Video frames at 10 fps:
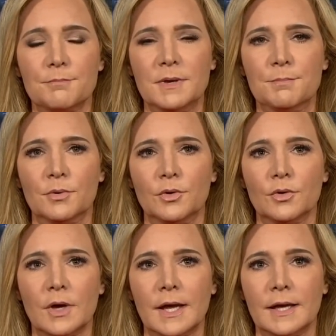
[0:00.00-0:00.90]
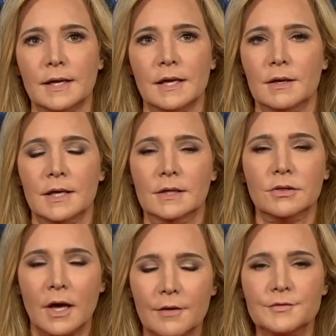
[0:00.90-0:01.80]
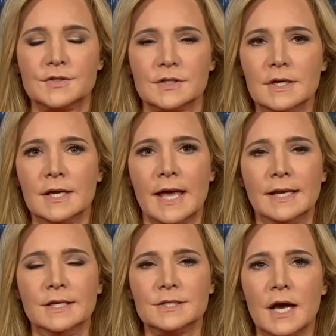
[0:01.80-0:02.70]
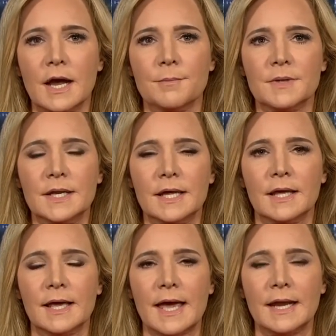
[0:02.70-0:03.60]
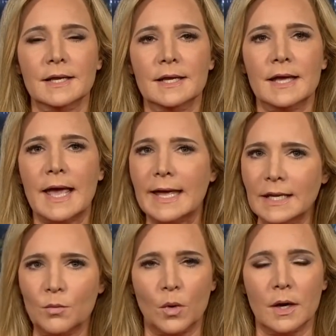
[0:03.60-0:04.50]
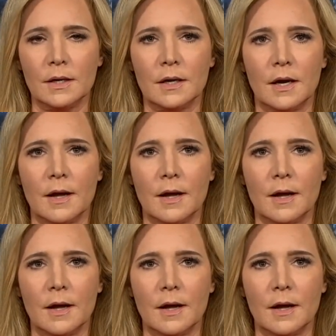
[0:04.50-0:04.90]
uh, people, uh, he, he loves any time that he can get anyone